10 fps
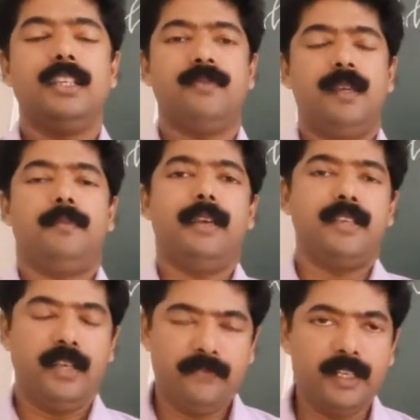is meant by
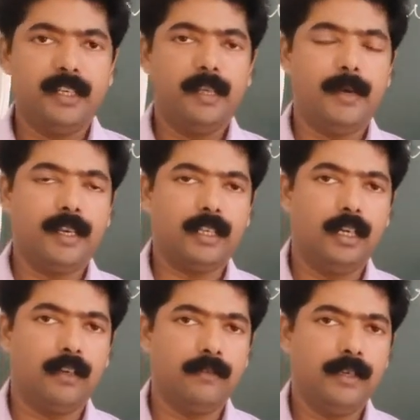shift in demand
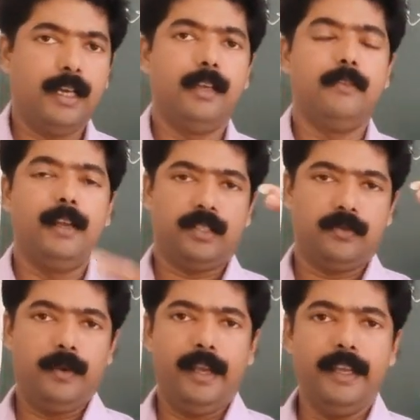curve? I will
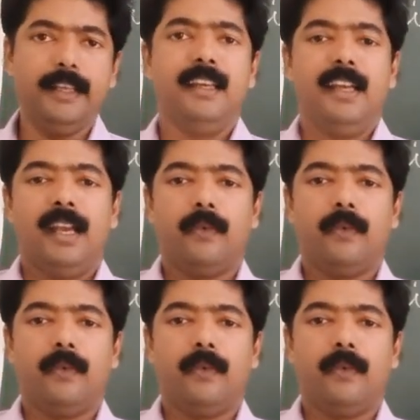explain.